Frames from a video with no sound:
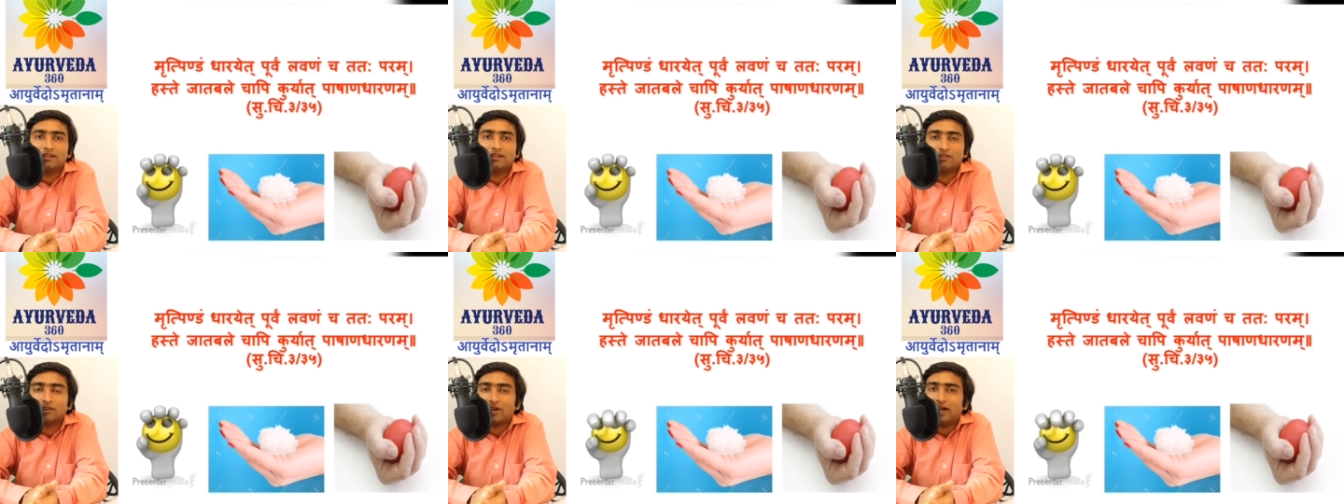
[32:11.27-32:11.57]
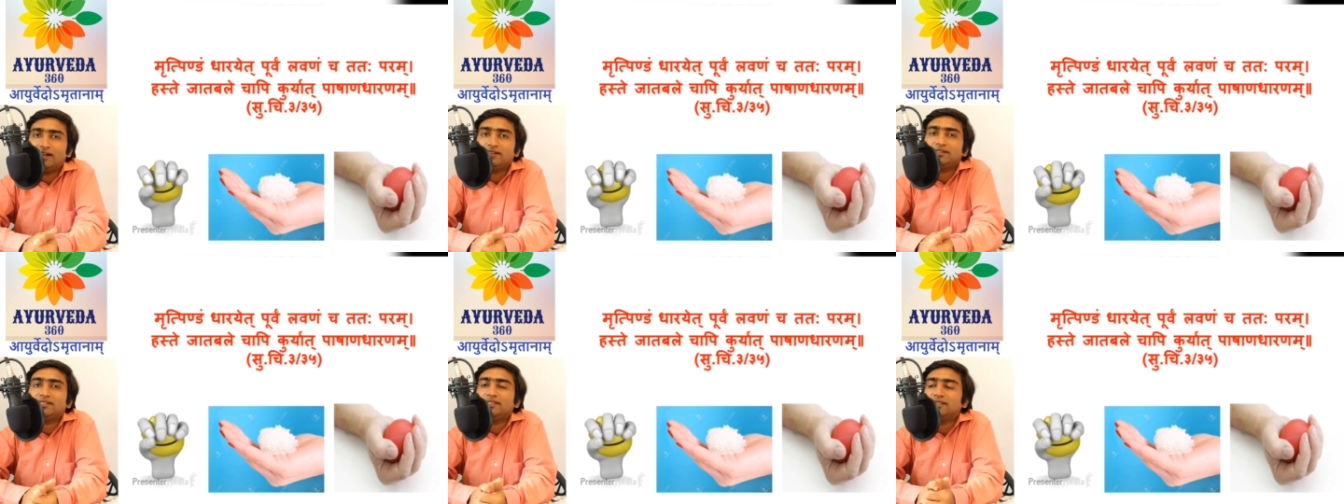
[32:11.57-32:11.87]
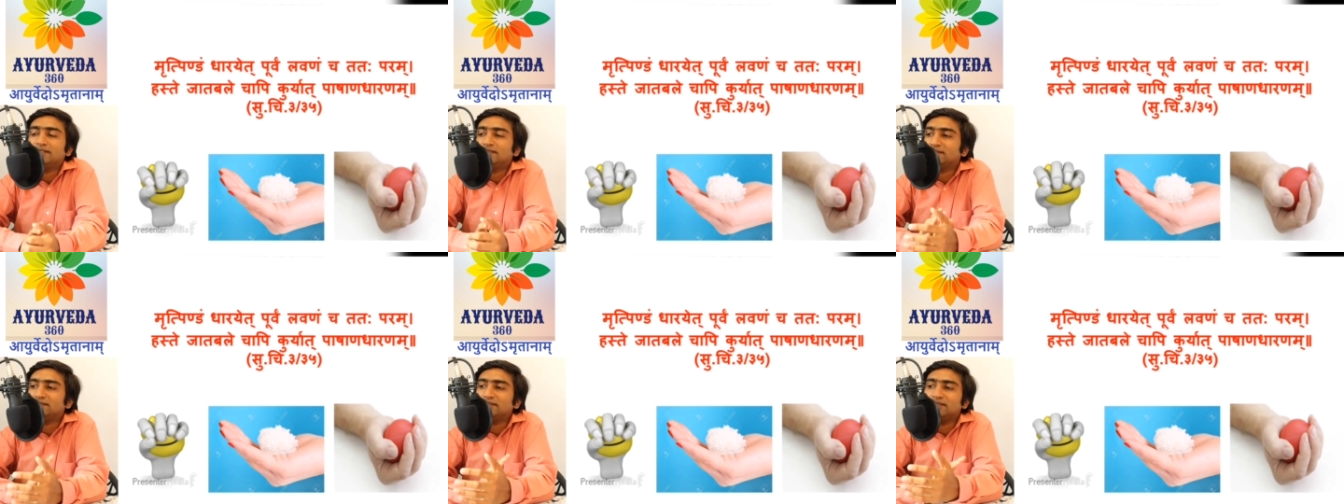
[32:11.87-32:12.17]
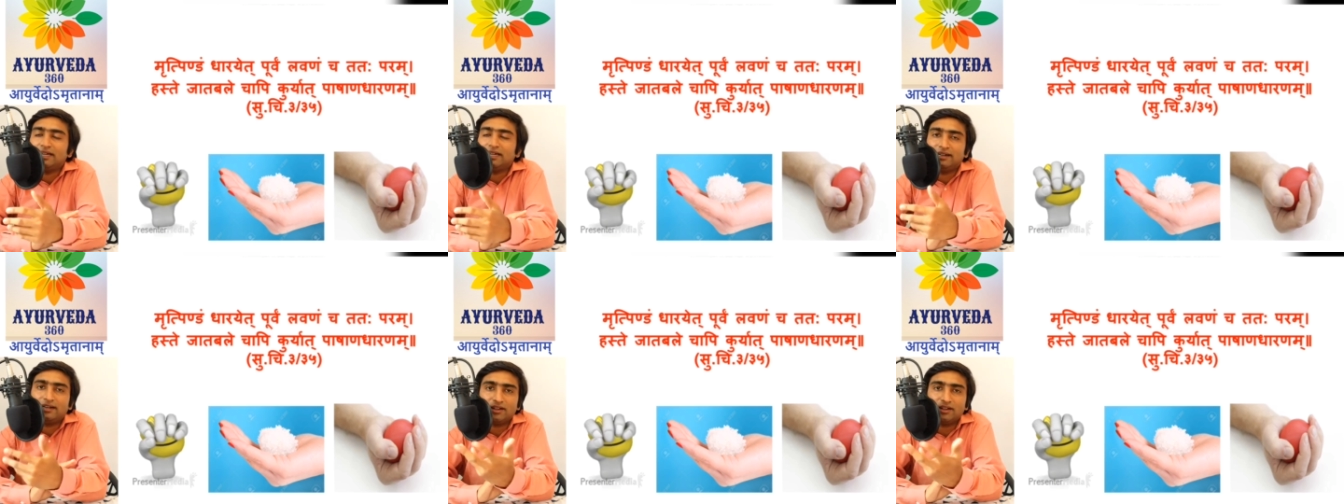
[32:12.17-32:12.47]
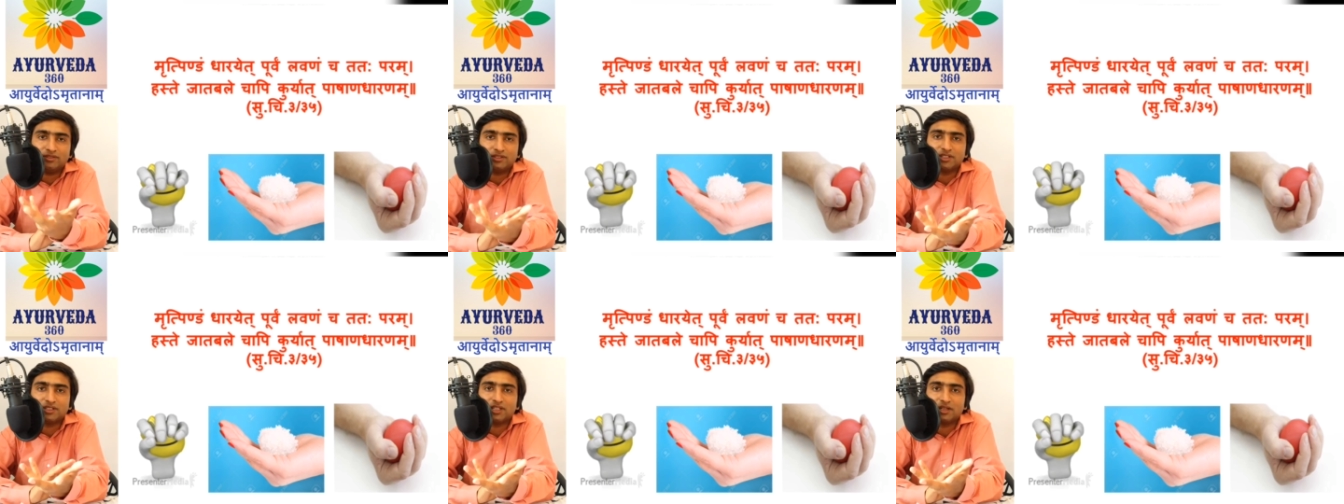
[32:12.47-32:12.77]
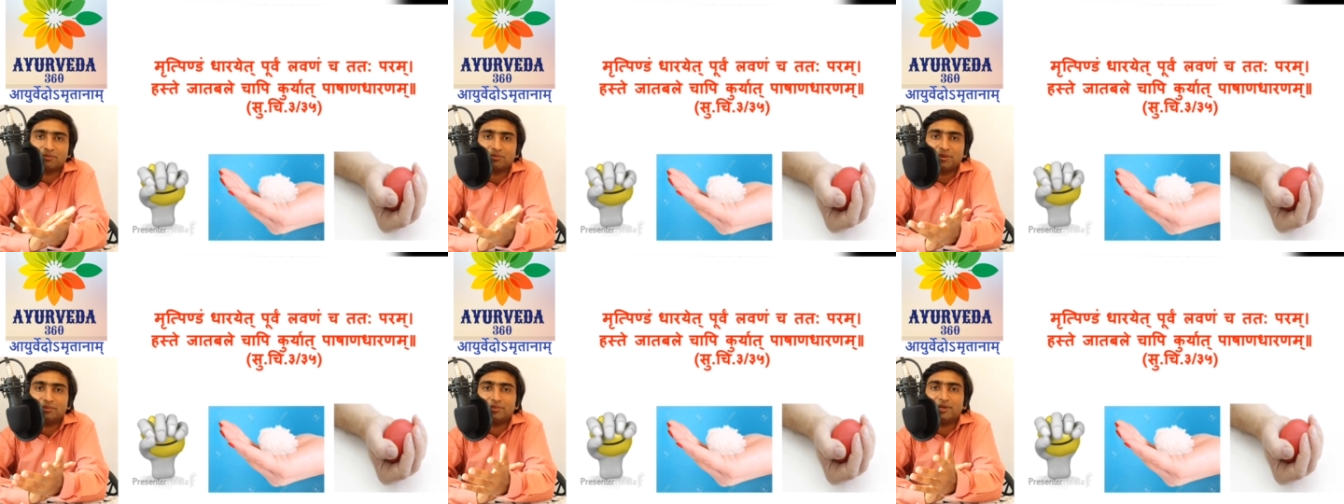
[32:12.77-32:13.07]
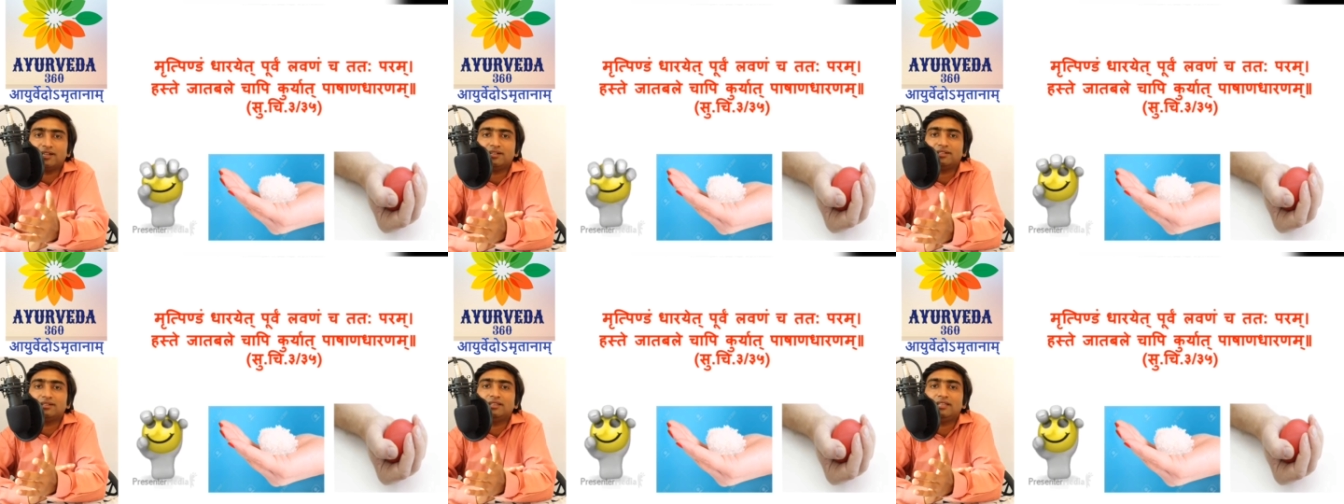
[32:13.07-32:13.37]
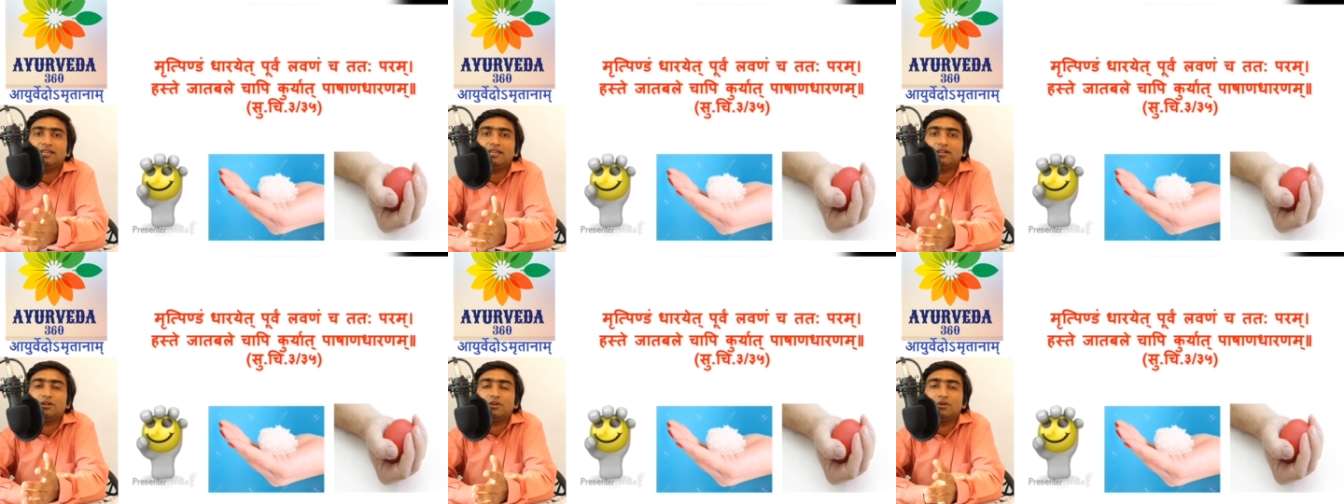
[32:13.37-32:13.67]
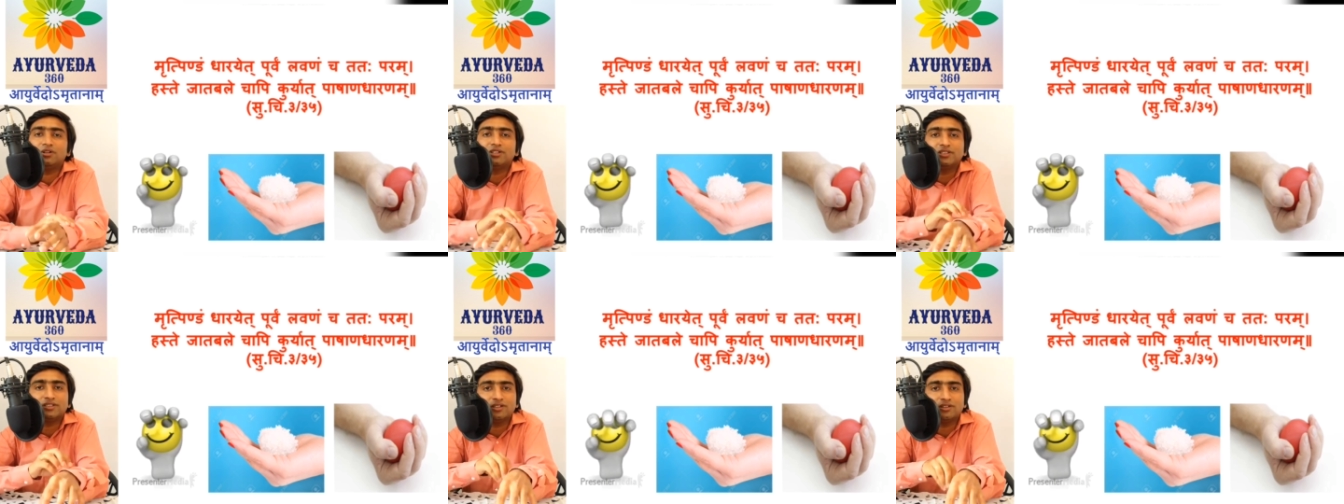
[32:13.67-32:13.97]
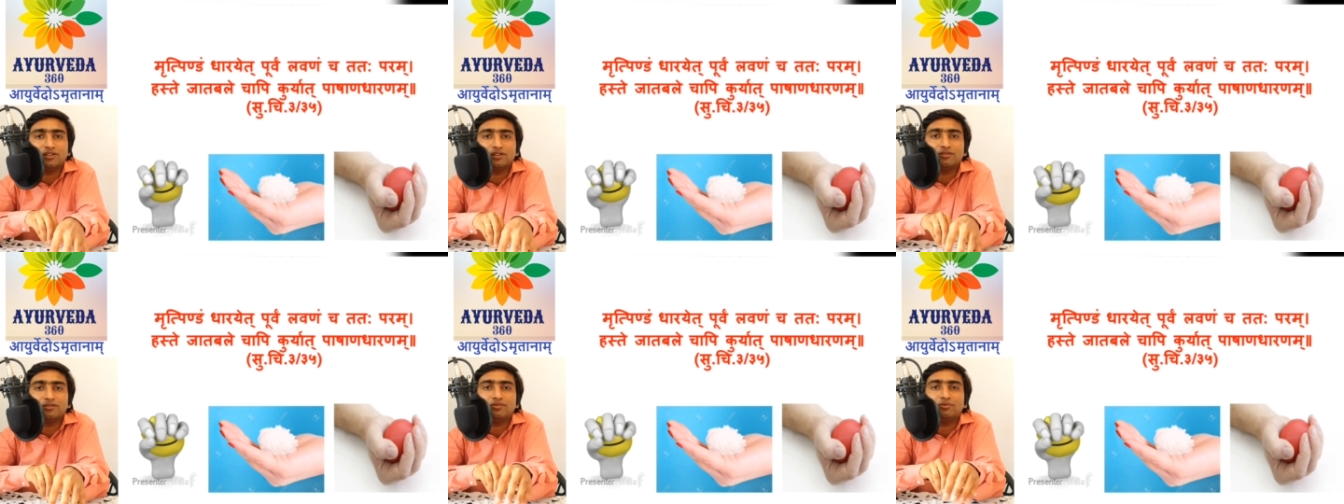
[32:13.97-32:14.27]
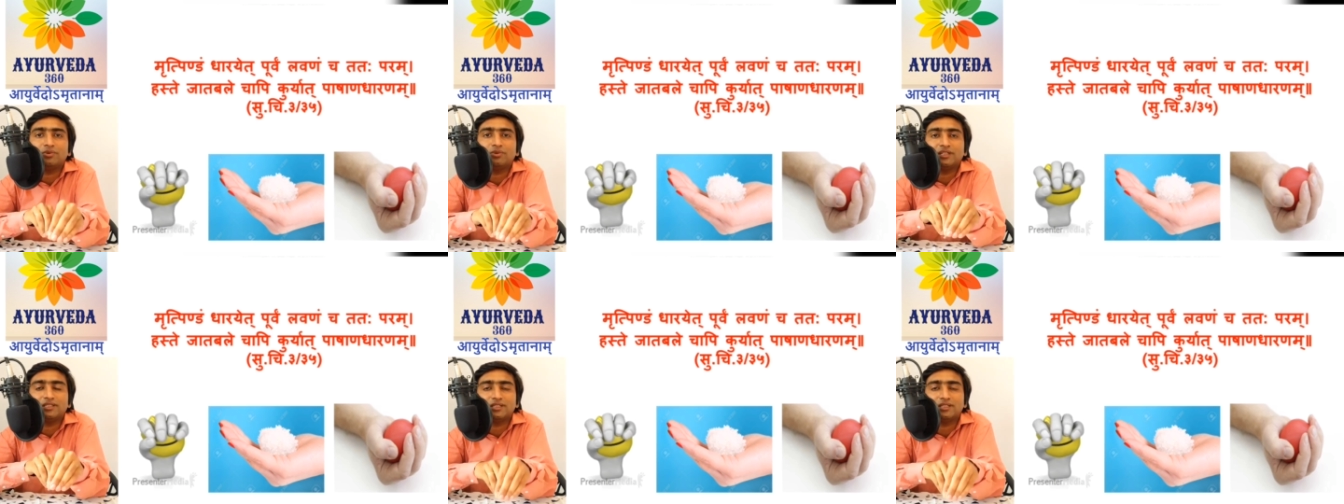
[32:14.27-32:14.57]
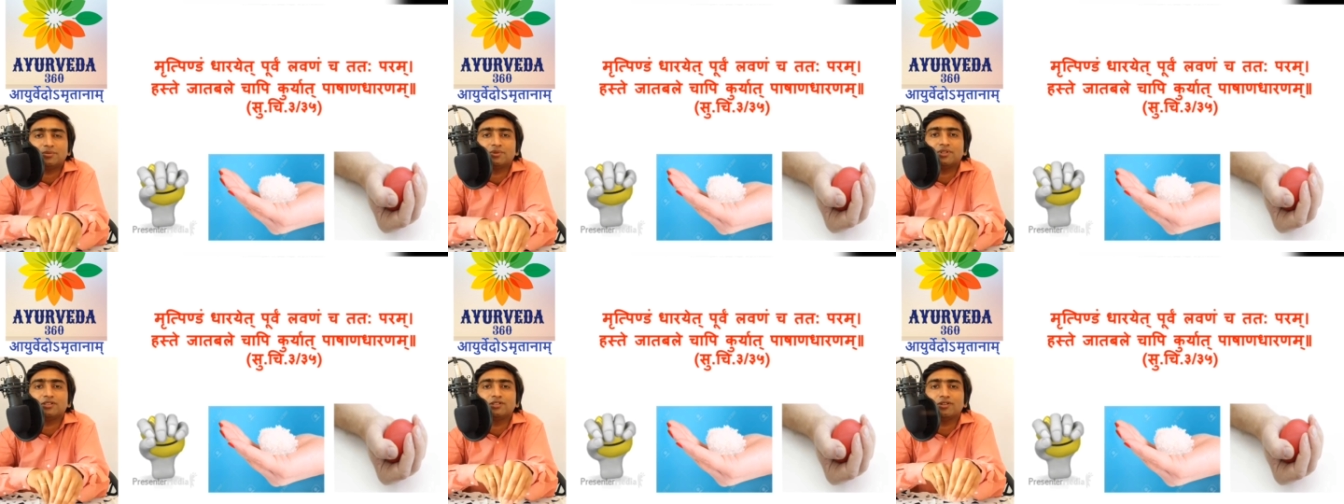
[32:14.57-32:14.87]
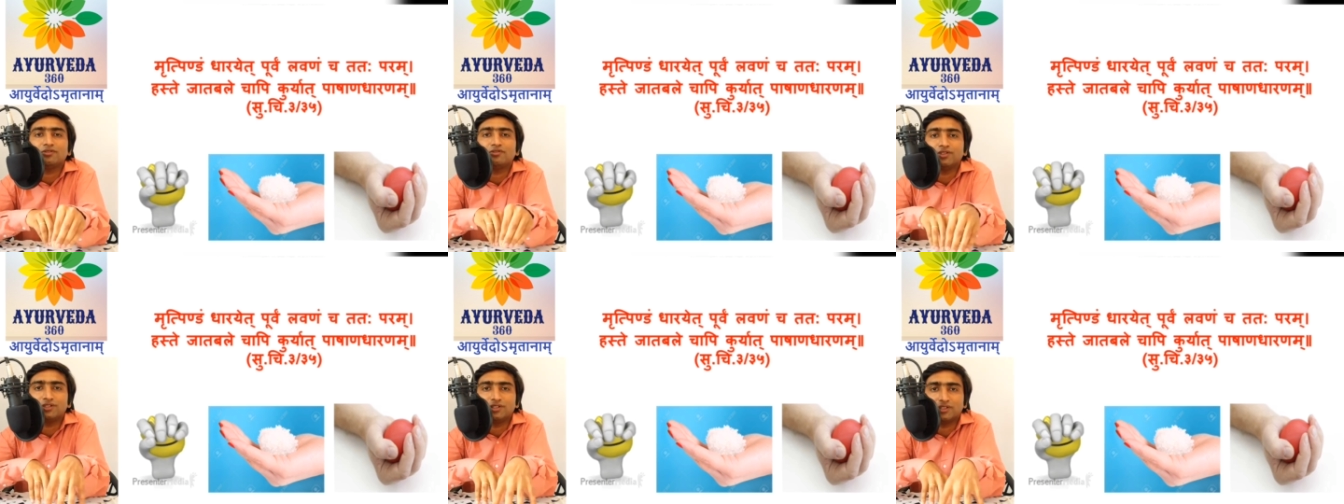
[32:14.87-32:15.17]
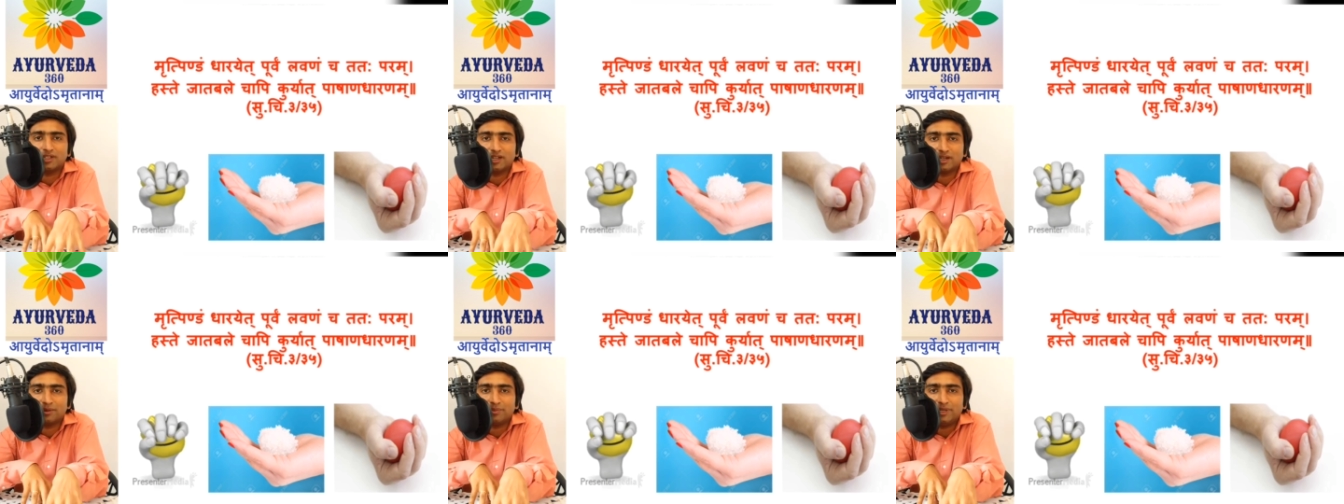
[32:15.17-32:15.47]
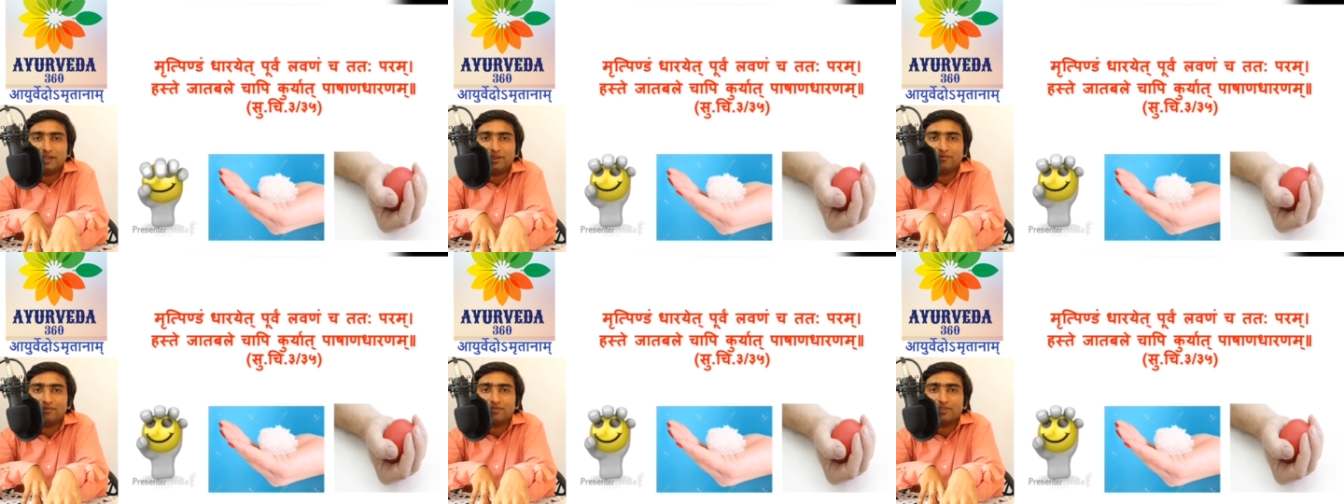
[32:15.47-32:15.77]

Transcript: You can't say this is the entire physiotherapy, but the origin of principles of physiotherapy